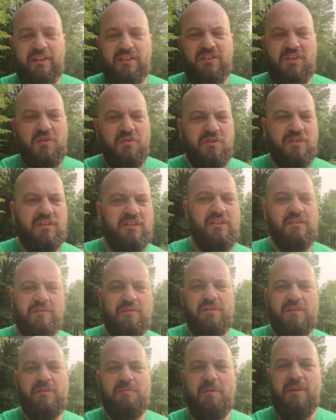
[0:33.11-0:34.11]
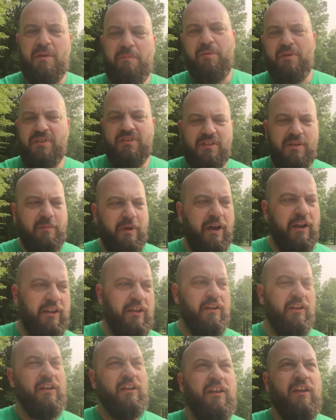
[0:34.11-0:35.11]
excuses and just being a pussy about
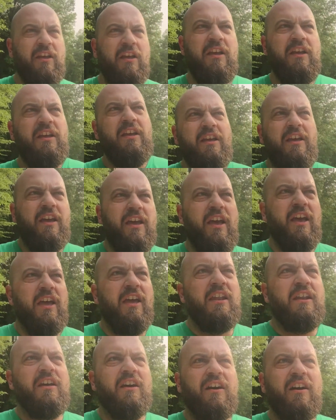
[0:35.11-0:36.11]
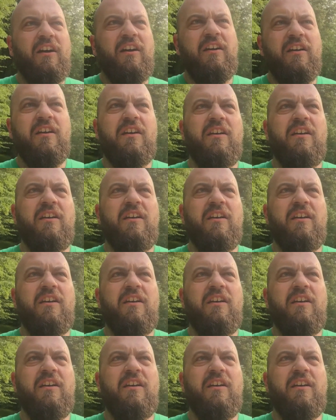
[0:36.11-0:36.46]
it. And uh,